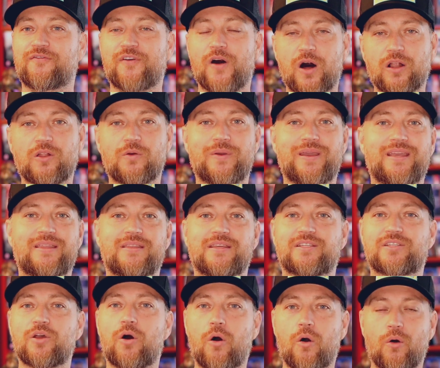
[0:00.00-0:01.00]
following
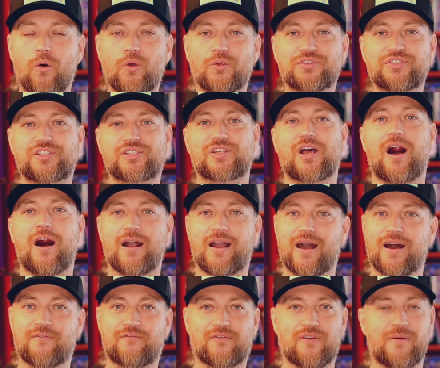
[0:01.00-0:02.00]
this whole
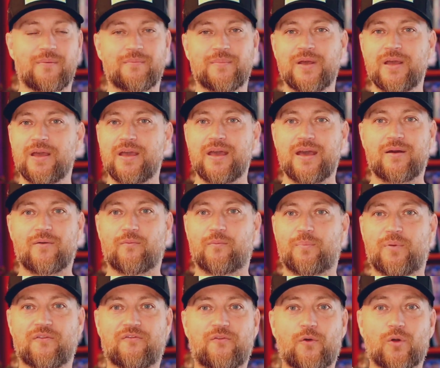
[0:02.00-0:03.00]
saga from
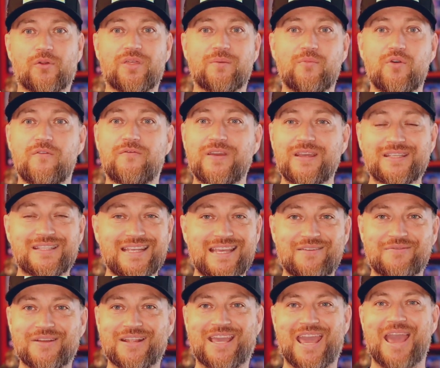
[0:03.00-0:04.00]
before the movies
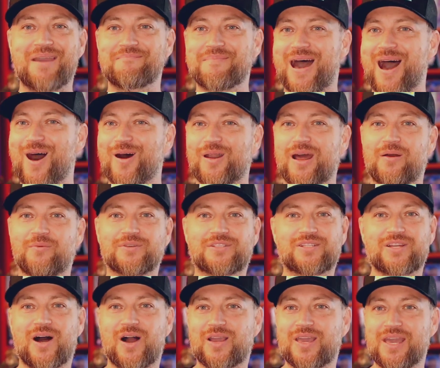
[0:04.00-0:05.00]
even came out. I was
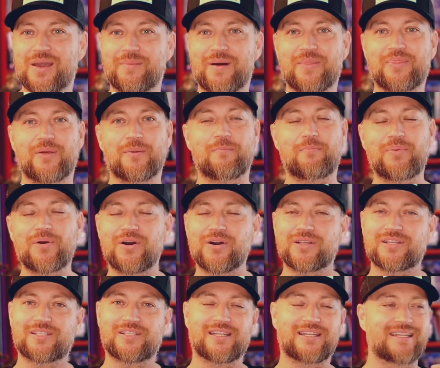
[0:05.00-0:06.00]
talking about the
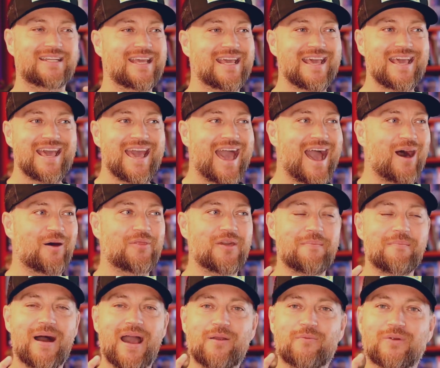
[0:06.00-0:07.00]
books and how
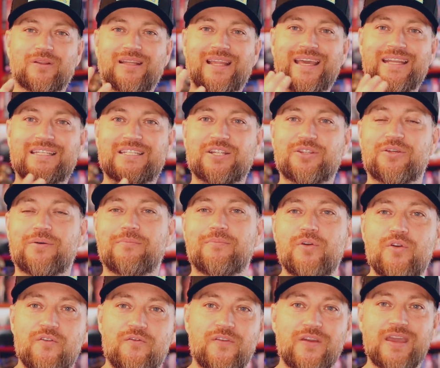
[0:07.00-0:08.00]
they might relate to the
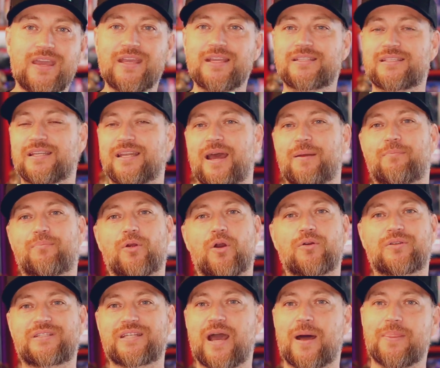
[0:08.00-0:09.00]
movies and I
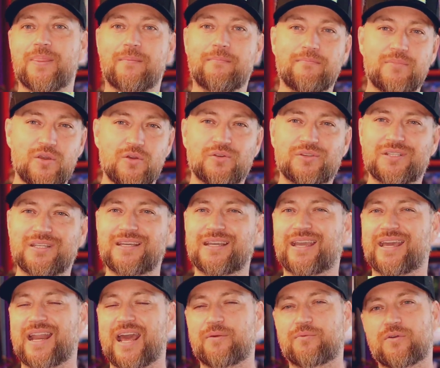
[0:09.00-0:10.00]
broke down the
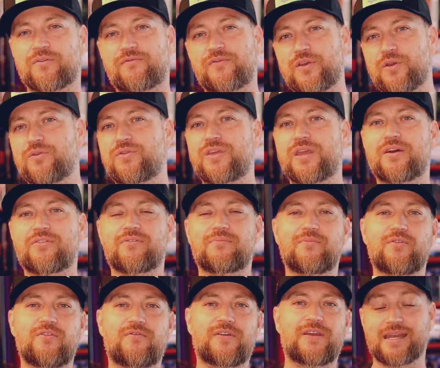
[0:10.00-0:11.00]
music and I reviewed the other
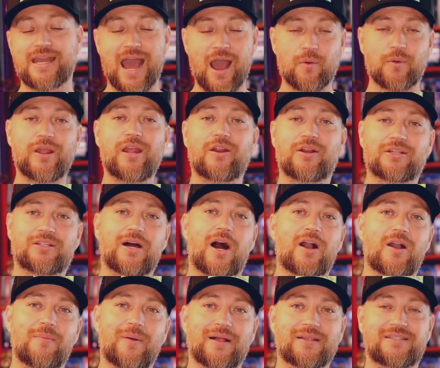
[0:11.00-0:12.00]
movies. Now we're here to
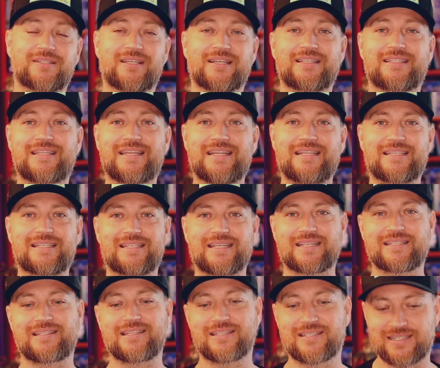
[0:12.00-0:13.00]
talk about
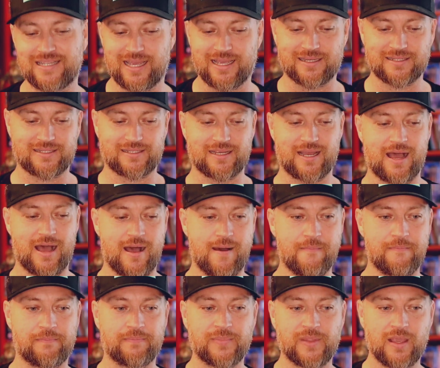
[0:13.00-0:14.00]
1666.
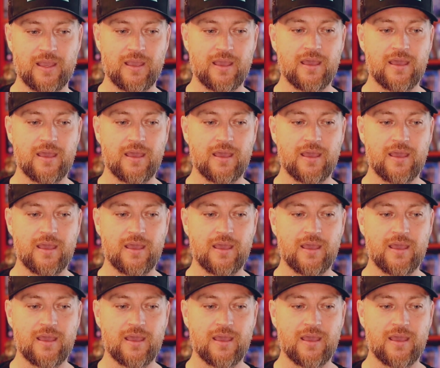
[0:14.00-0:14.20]
Um,